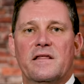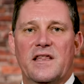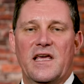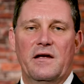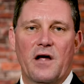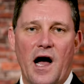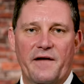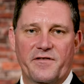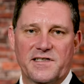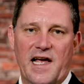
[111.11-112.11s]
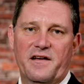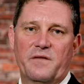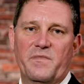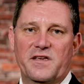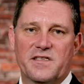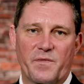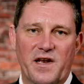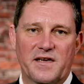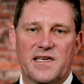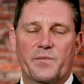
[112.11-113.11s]
The offers have to be
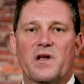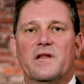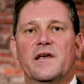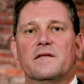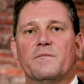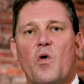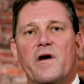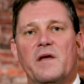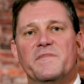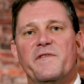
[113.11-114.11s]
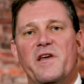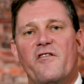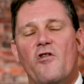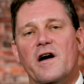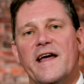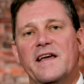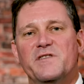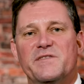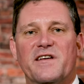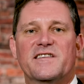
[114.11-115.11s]
submitted typically in the morning before a
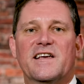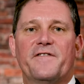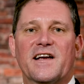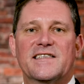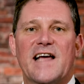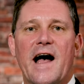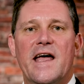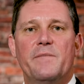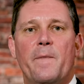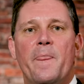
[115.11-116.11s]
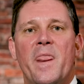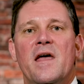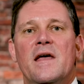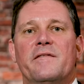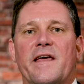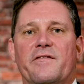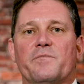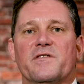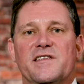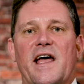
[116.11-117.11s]
specific time. Then they're
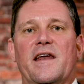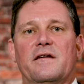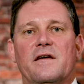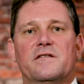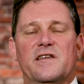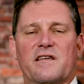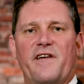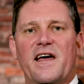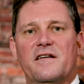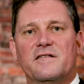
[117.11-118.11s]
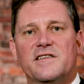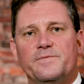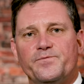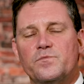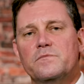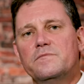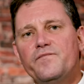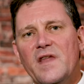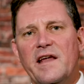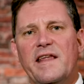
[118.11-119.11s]
presented to the vendors
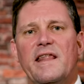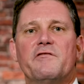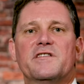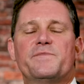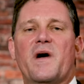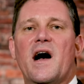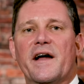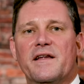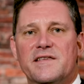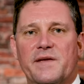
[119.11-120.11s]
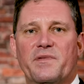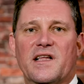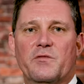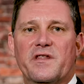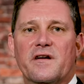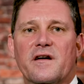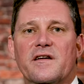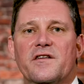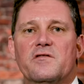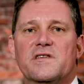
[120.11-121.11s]
and then they respond. Typically, what they're going to
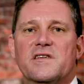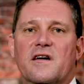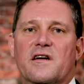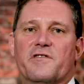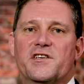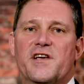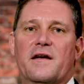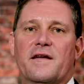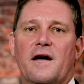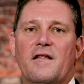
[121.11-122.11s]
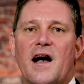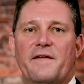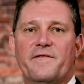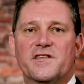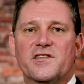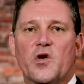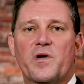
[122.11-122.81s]
do is they're going to reject all offers and they'll